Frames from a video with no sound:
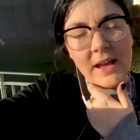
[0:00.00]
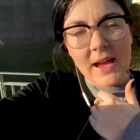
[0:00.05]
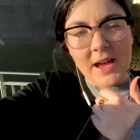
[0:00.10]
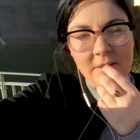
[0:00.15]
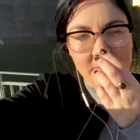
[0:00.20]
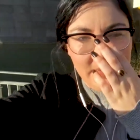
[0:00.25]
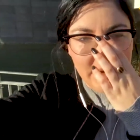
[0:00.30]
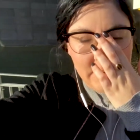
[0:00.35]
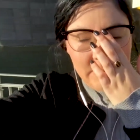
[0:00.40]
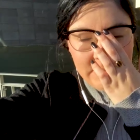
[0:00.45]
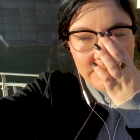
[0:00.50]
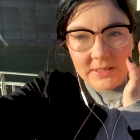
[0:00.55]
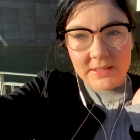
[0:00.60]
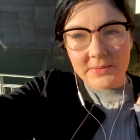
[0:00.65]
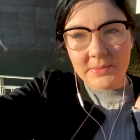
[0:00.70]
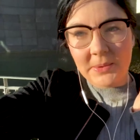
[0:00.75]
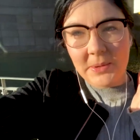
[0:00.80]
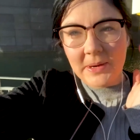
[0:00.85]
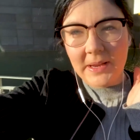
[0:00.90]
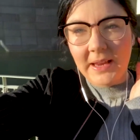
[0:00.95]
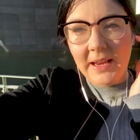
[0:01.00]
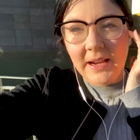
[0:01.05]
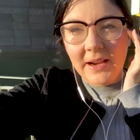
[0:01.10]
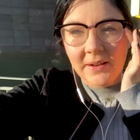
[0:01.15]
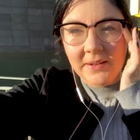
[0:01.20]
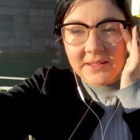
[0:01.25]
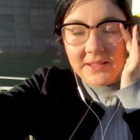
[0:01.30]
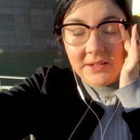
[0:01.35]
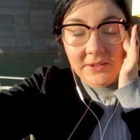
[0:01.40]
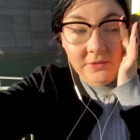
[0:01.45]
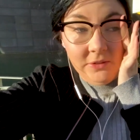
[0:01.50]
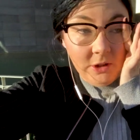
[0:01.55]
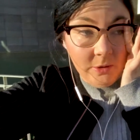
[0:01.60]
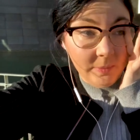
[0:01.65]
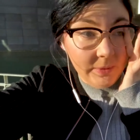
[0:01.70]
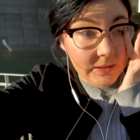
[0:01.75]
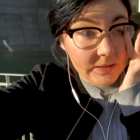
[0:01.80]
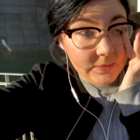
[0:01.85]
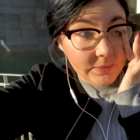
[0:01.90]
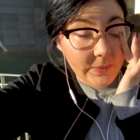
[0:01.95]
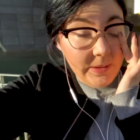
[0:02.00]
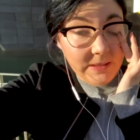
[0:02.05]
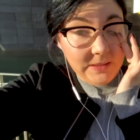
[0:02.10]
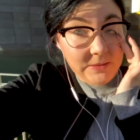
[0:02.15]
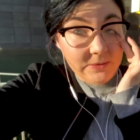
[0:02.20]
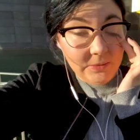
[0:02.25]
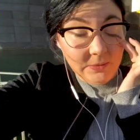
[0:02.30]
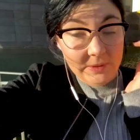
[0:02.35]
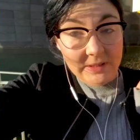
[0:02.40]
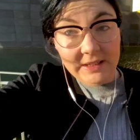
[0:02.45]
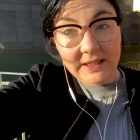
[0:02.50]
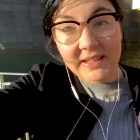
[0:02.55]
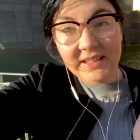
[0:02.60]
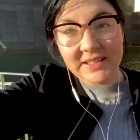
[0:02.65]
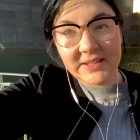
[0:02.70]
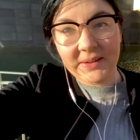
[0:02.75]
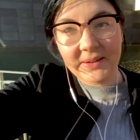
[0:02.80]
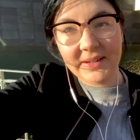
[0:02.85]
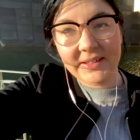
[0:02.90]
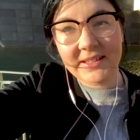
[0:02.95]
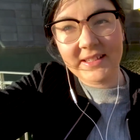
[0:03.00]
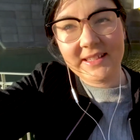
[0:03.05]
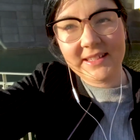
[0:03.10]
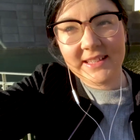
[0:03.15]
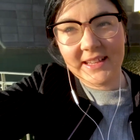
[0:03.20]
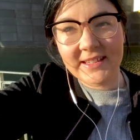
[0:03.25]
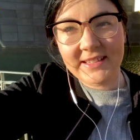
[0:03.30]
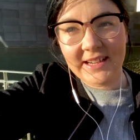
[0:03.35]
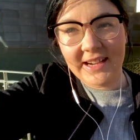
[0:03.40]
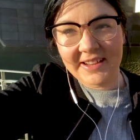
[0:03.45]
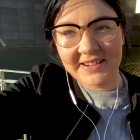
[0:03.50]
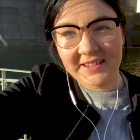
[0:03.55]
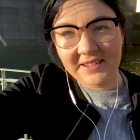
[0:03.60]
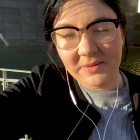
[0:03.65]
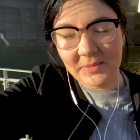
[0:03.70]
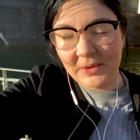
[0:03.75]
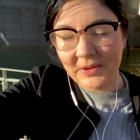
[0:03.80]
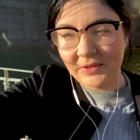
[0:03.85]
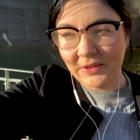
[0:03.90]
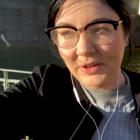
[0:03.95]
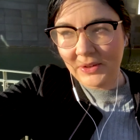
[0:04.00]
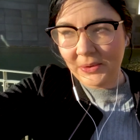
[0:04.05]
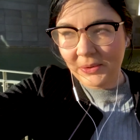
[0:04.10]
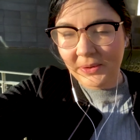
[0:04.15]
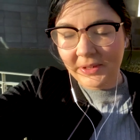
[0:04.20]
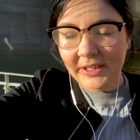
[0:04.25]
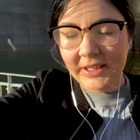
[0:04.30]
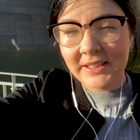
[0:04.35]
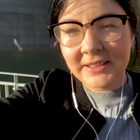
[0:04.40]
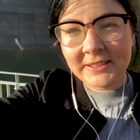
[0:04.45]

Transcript: Um, I was just walking and I was going to vlog, but it's way too windy, so I just sat down in a bit of a corner